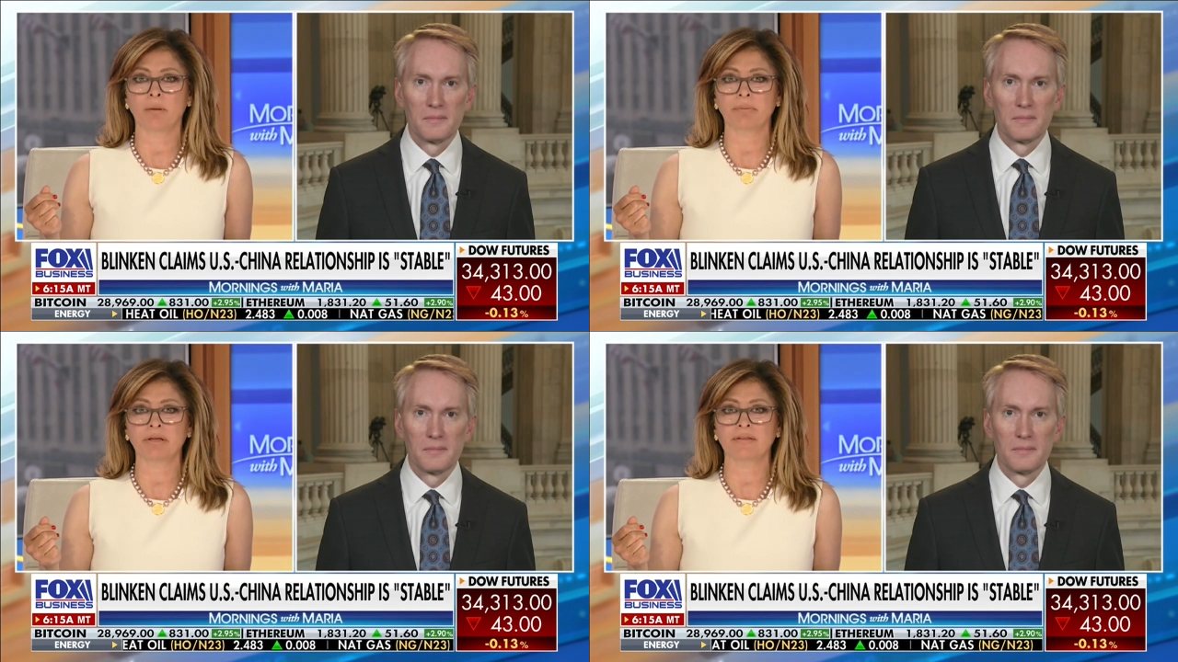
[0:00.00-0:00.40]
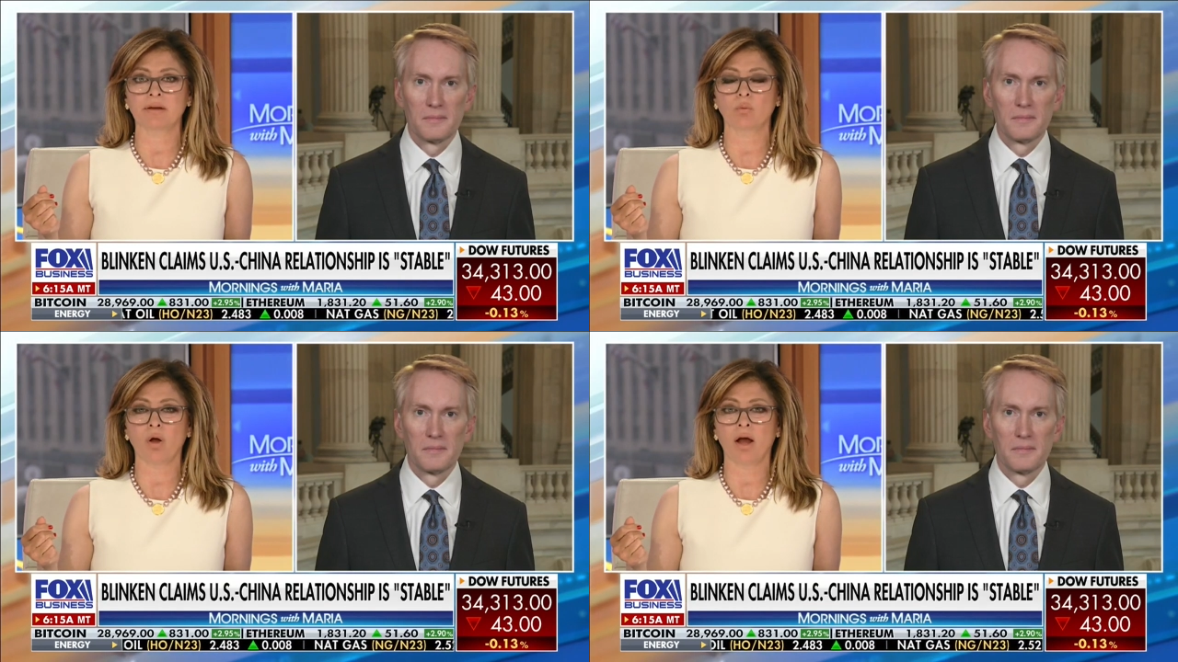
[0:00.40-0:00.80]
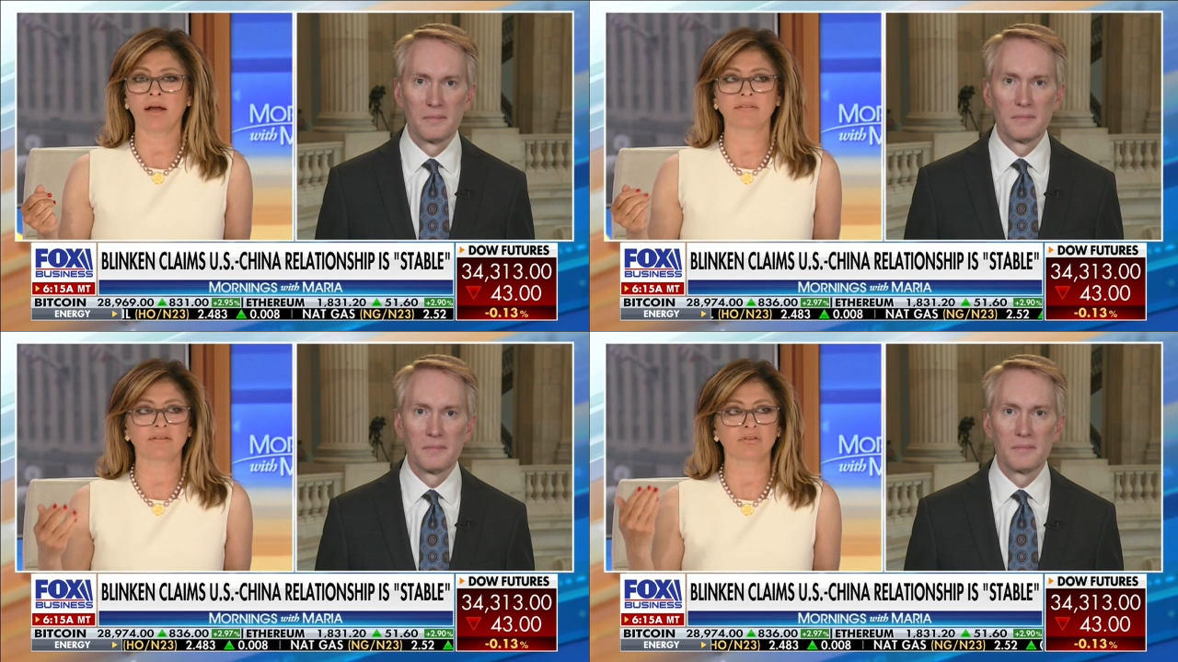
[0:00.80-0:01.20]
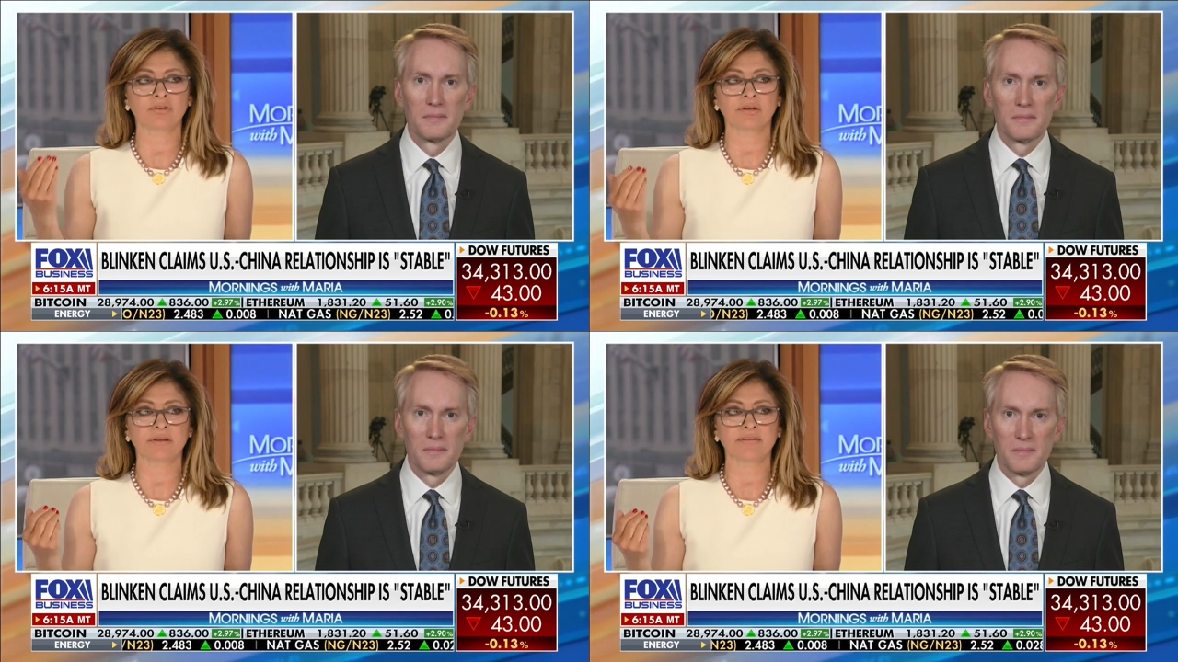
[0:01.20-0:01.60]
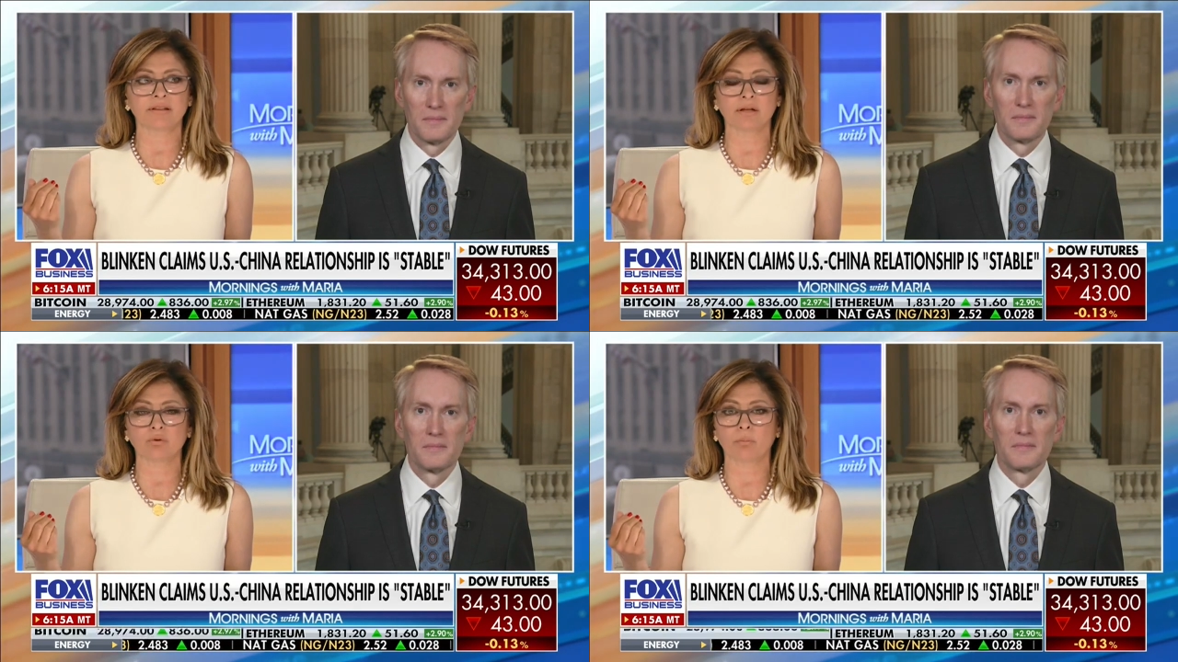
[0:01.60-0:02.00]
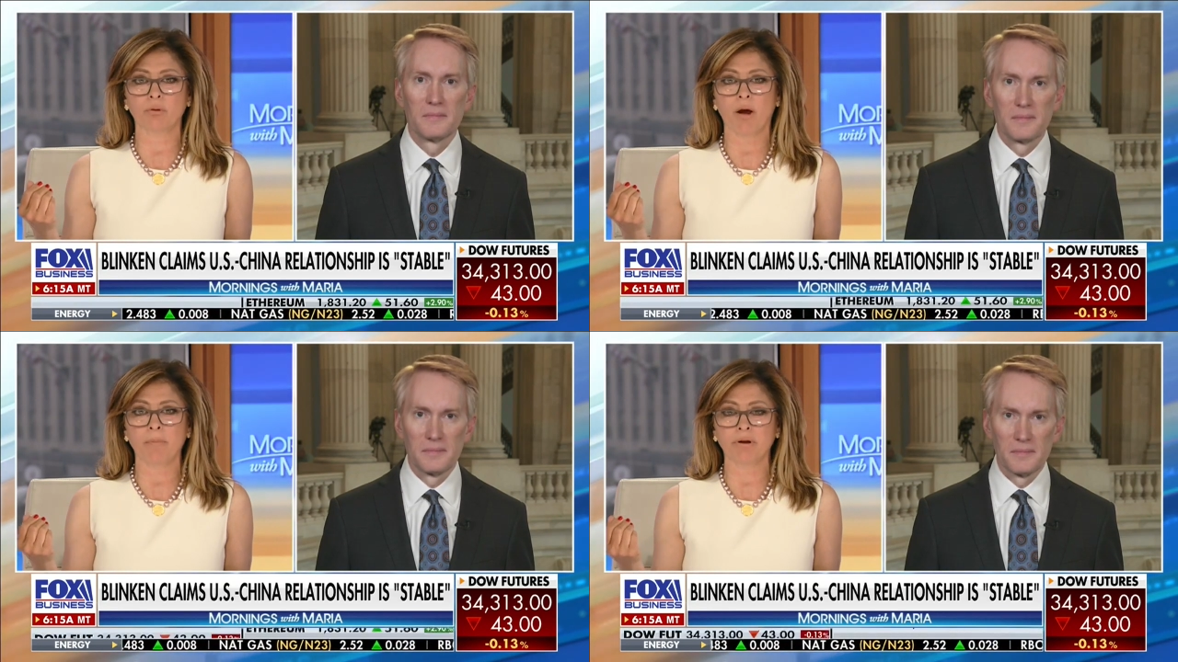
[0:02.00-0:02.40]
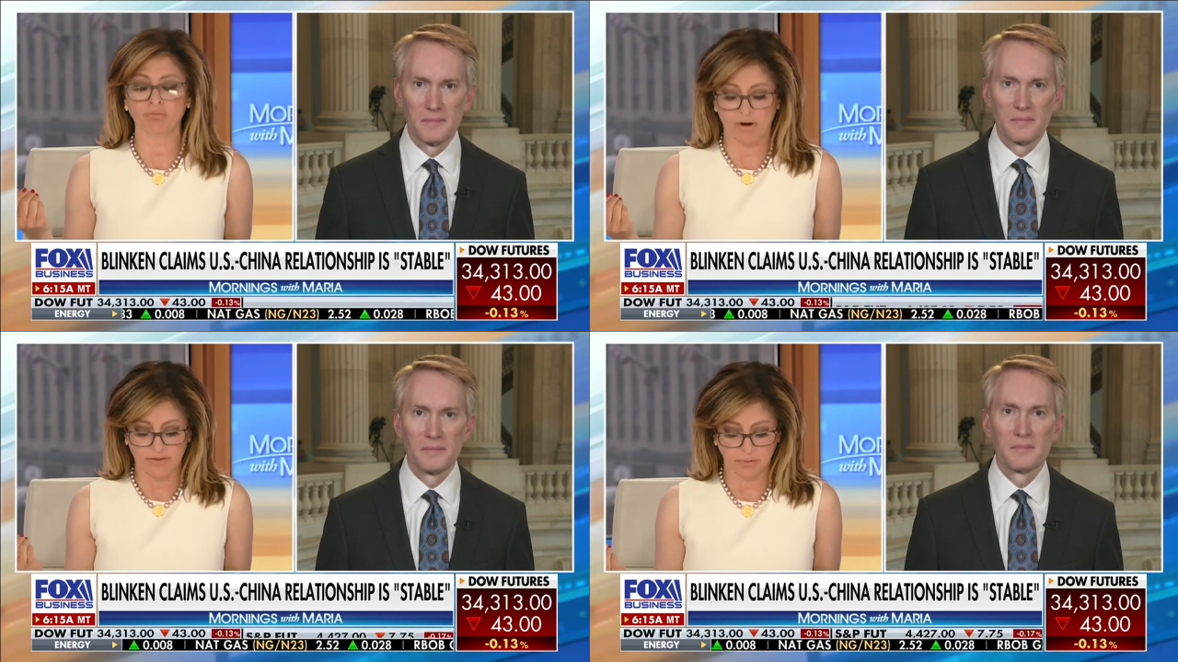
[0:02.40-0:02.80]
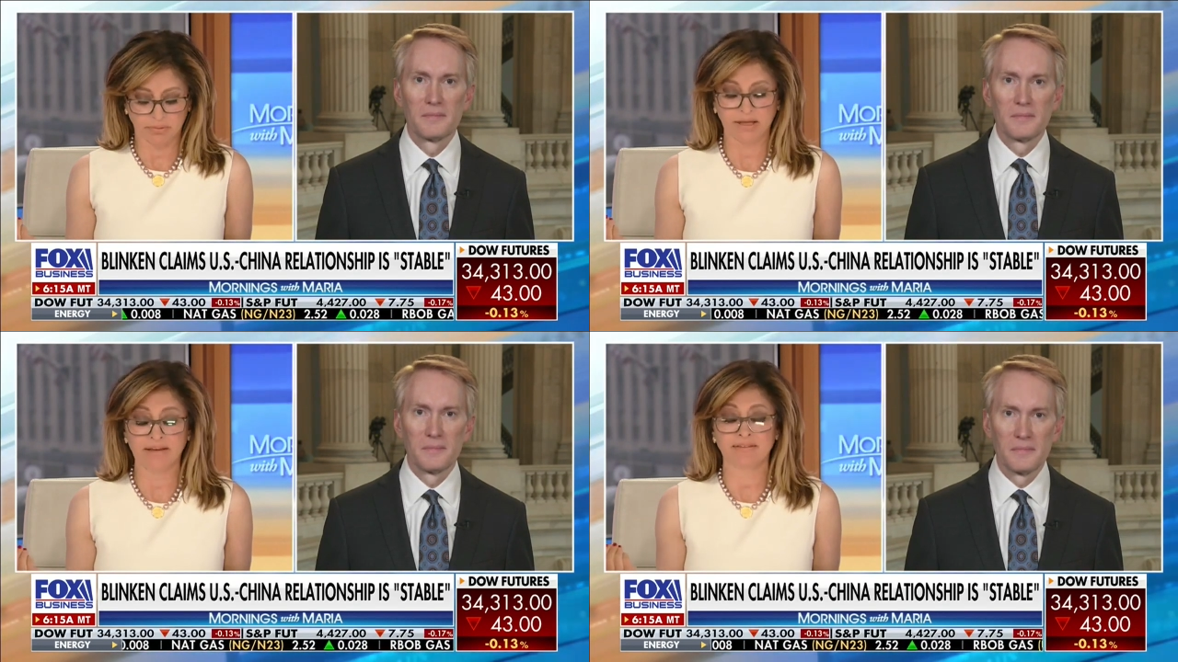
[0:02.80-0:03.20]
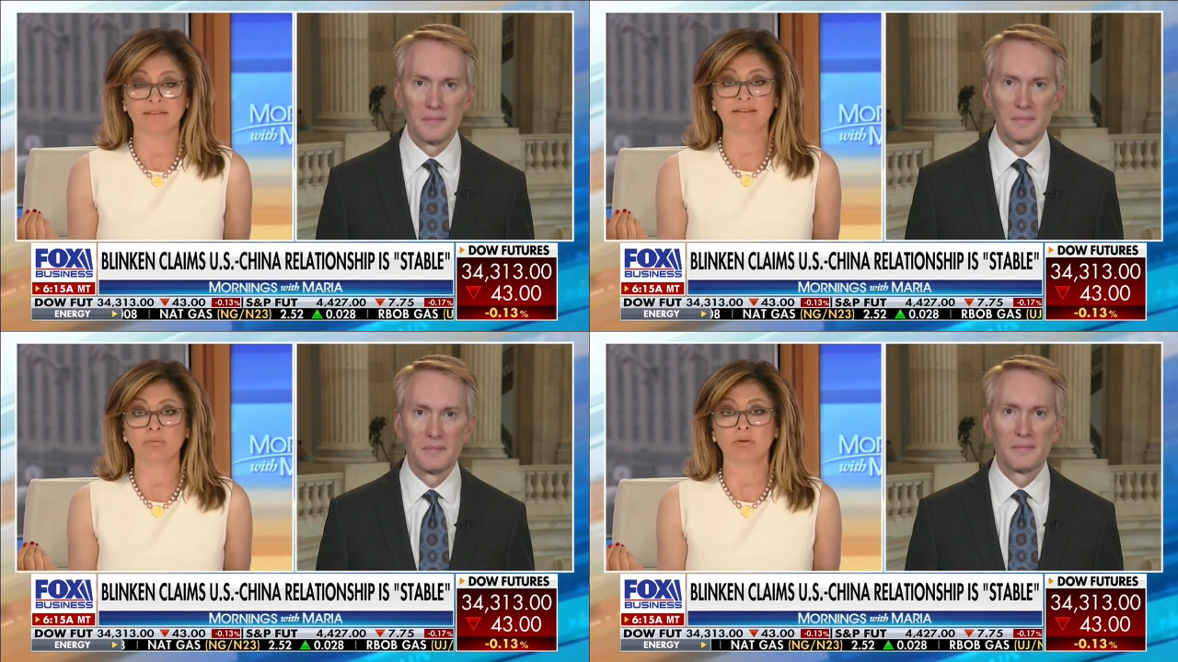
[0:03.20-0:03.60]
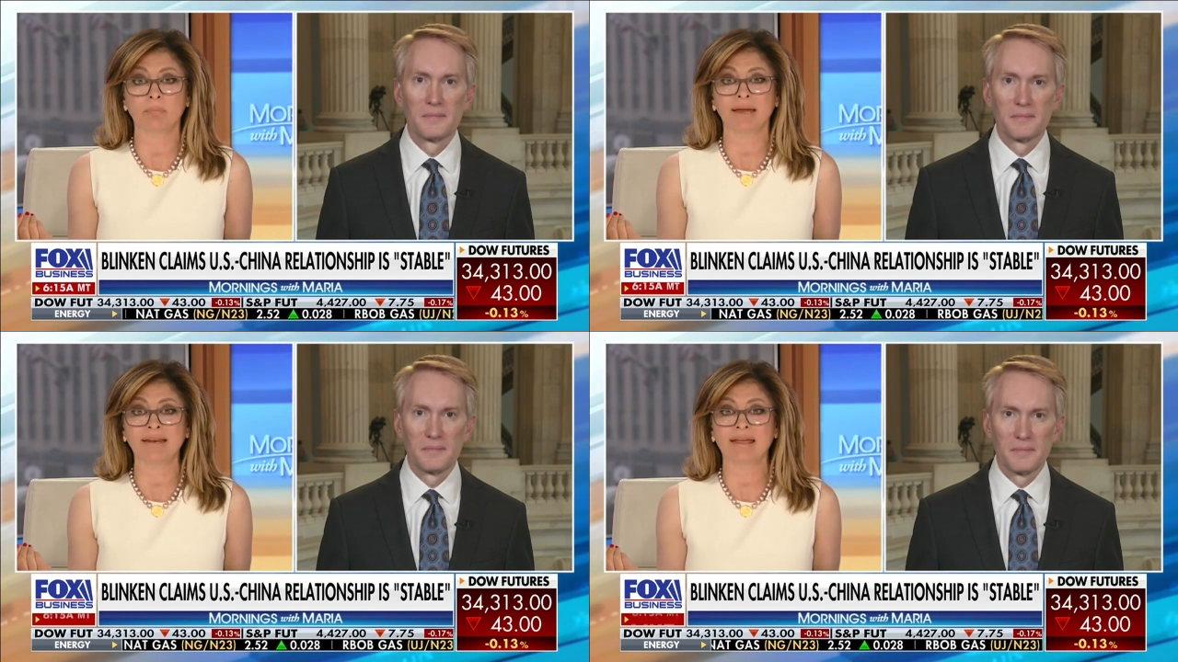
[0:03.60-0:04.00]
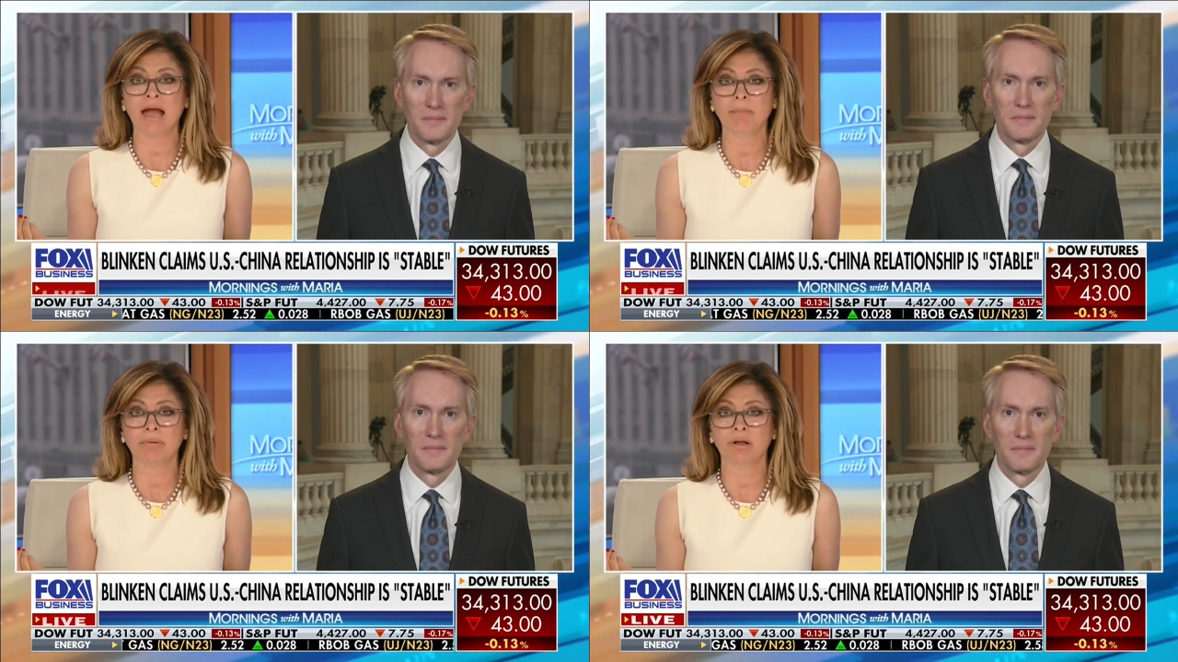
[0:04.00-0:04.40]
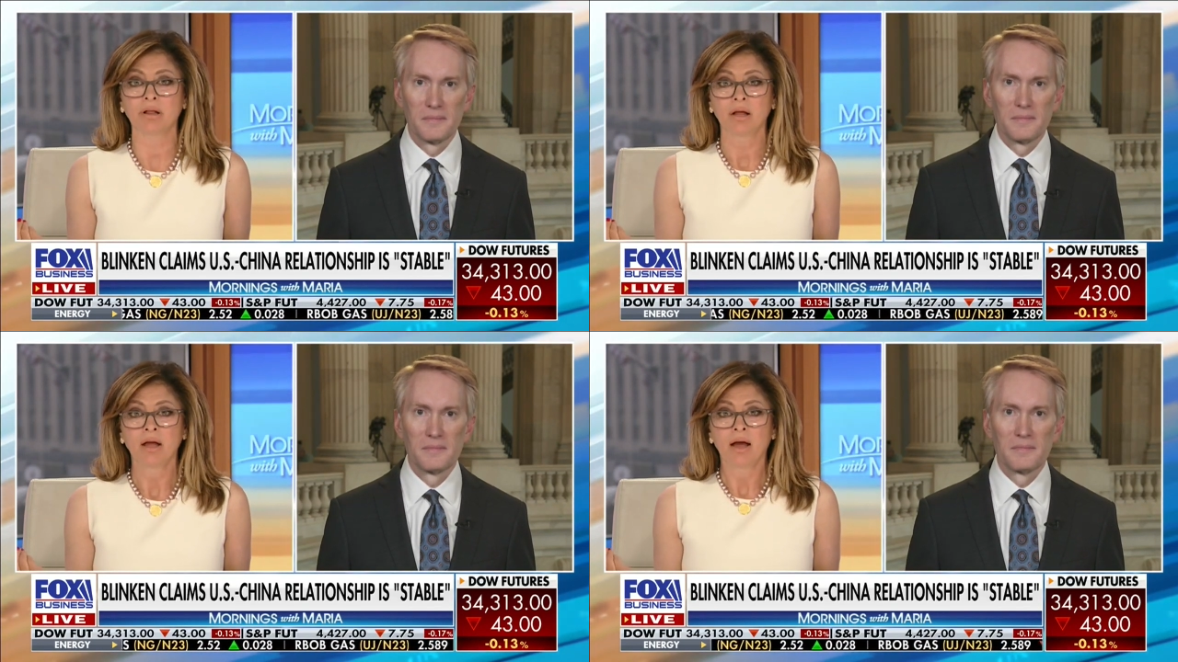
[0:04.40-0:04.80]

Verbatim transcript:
Speaker 1: company that it wants and steal the intellectual property and raid the place. They did it with Bain Capital.